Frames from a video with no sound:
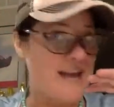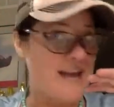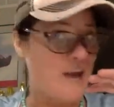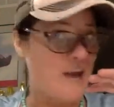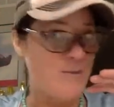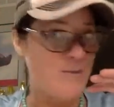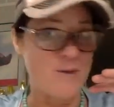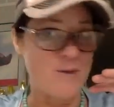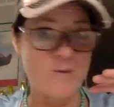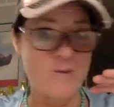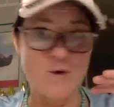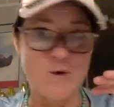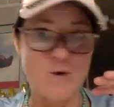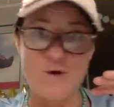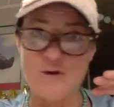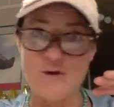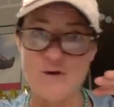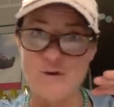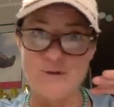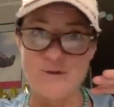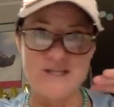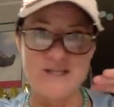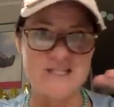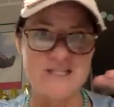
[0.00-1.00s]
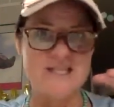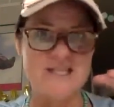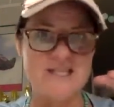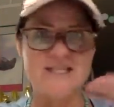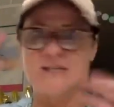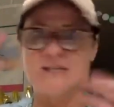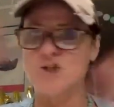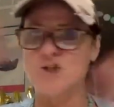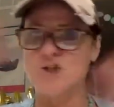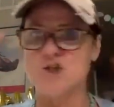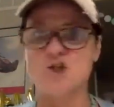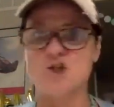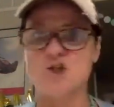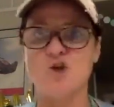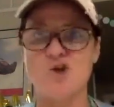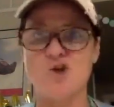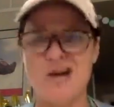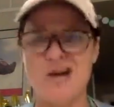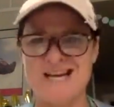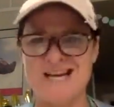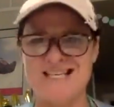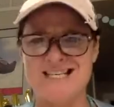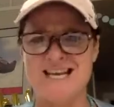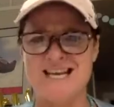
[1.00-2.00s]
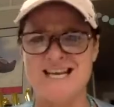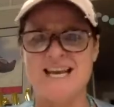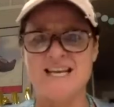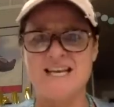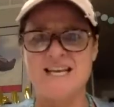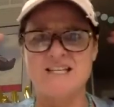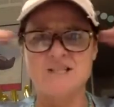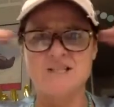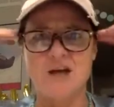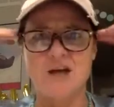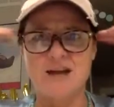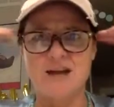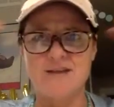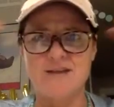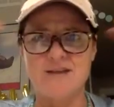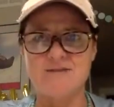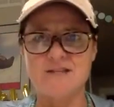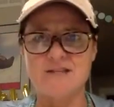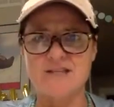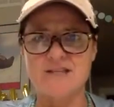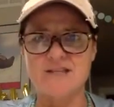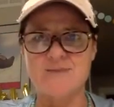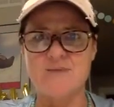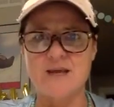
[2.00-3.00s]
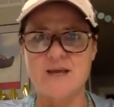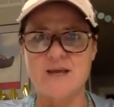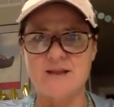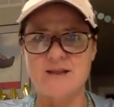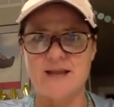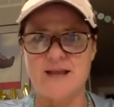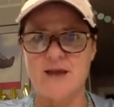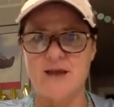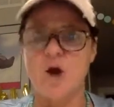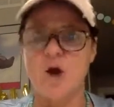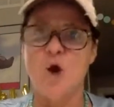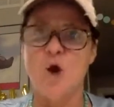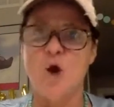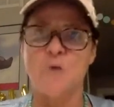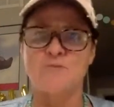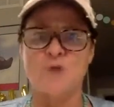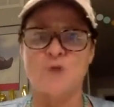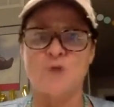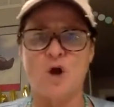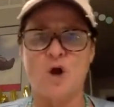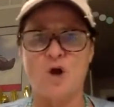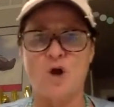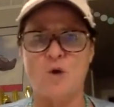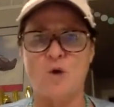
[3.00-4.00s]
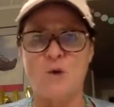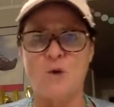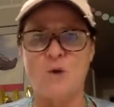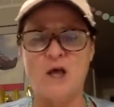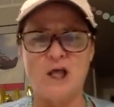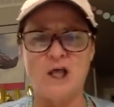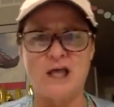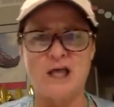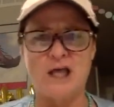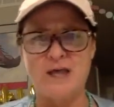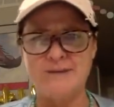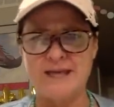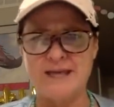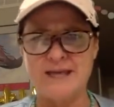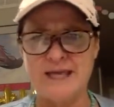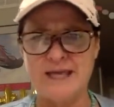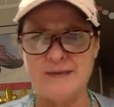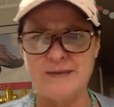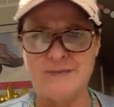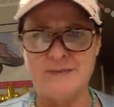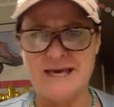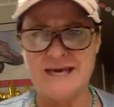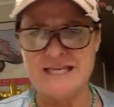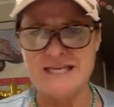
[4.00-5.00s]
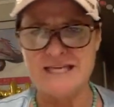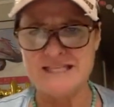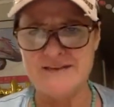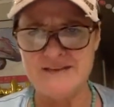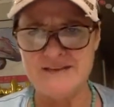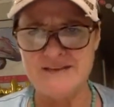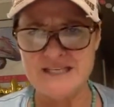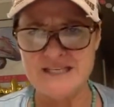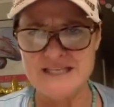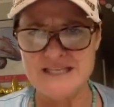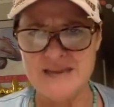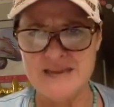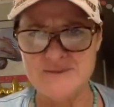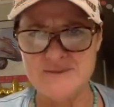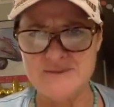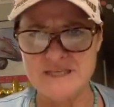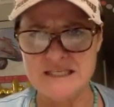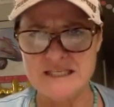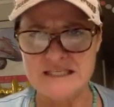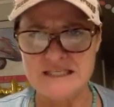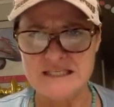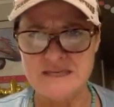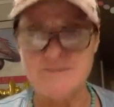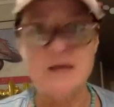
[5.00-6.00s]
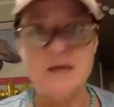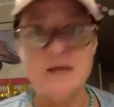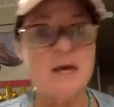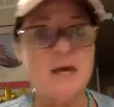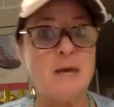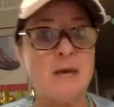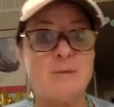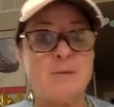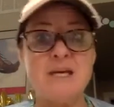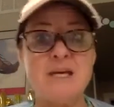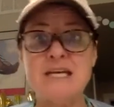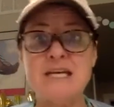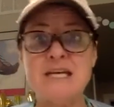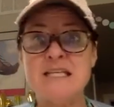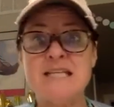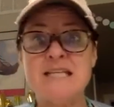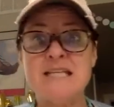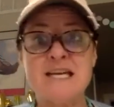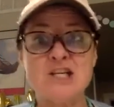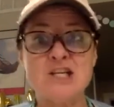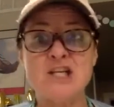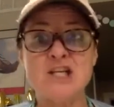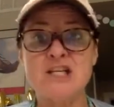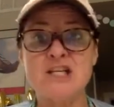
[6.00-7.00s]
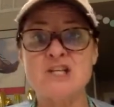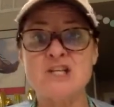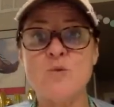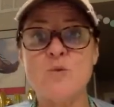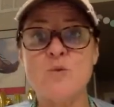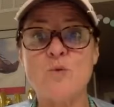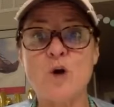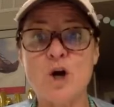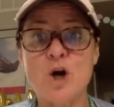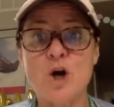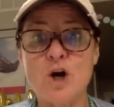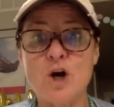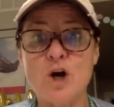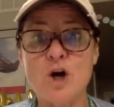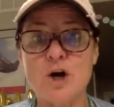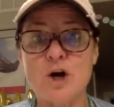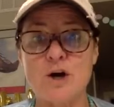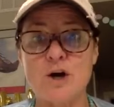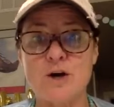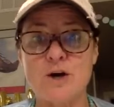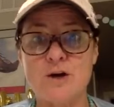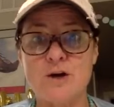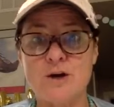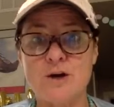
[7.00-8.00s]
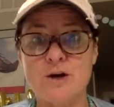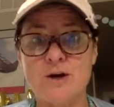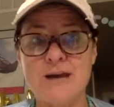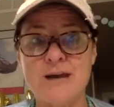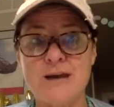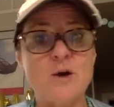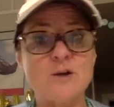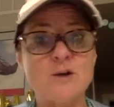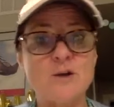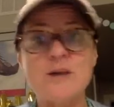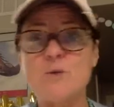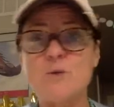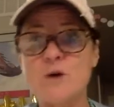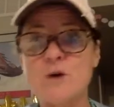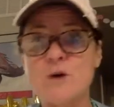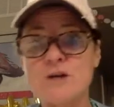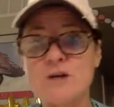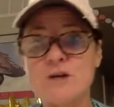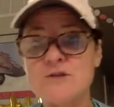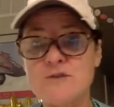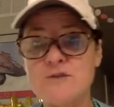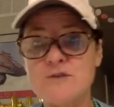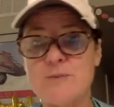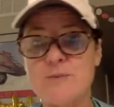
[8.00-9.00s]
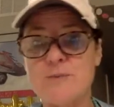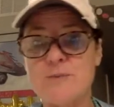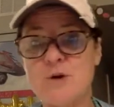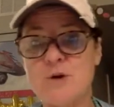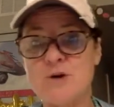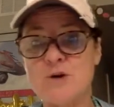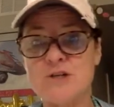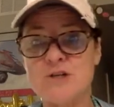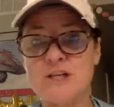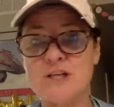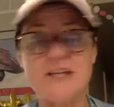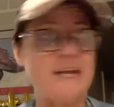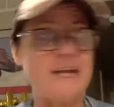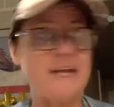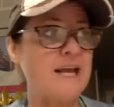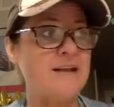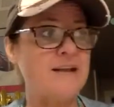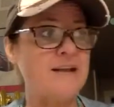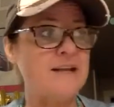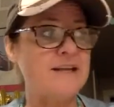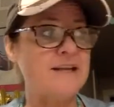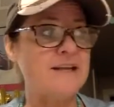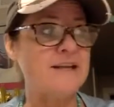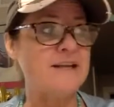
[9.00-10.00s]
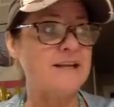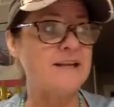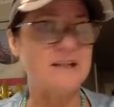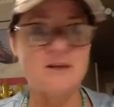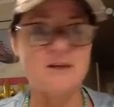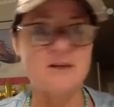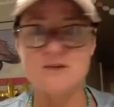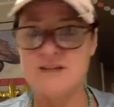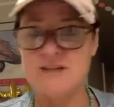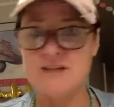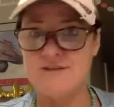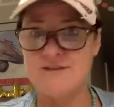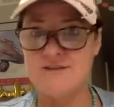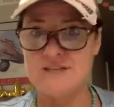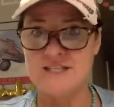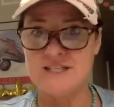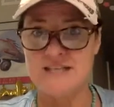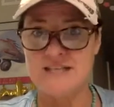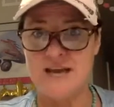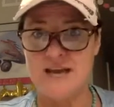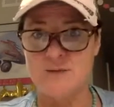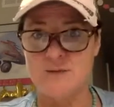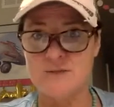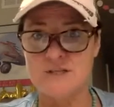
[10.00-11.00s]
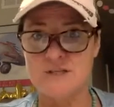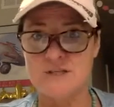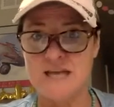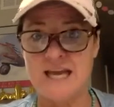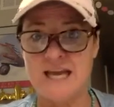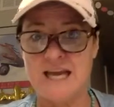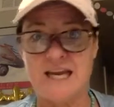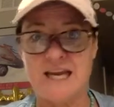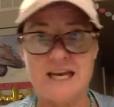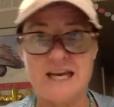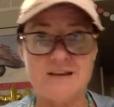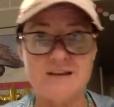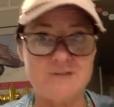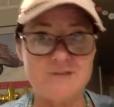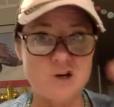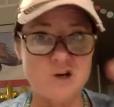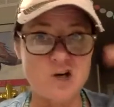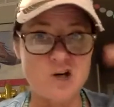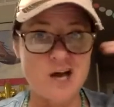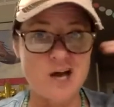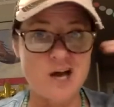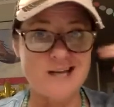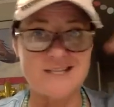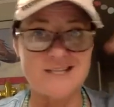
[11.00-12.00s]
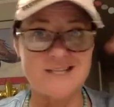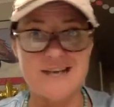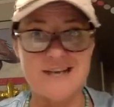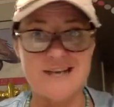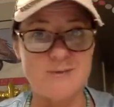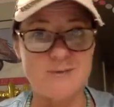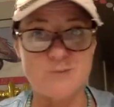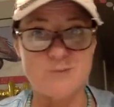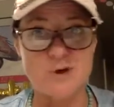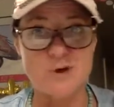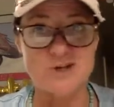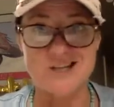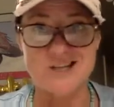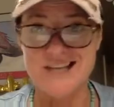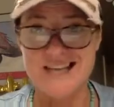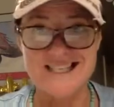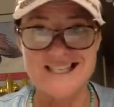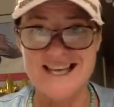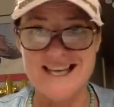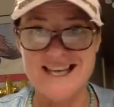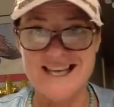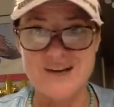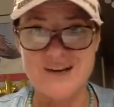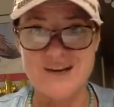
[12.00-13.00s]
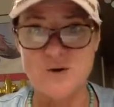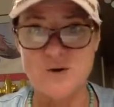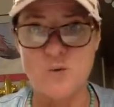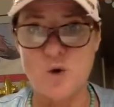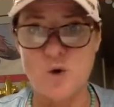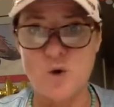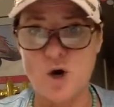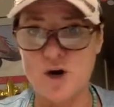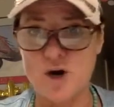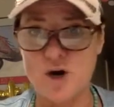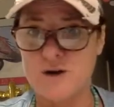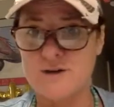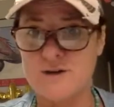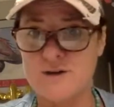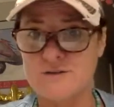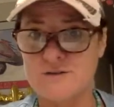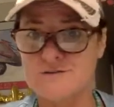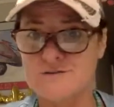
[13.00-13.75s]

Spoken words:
help them grow their business. It's just crazy. And it's not even something like, well, come and get my 7-step system, because that shit doesn't work. It only works for the person that did those 7 steps. And then if you're not a step person, that's not going to work.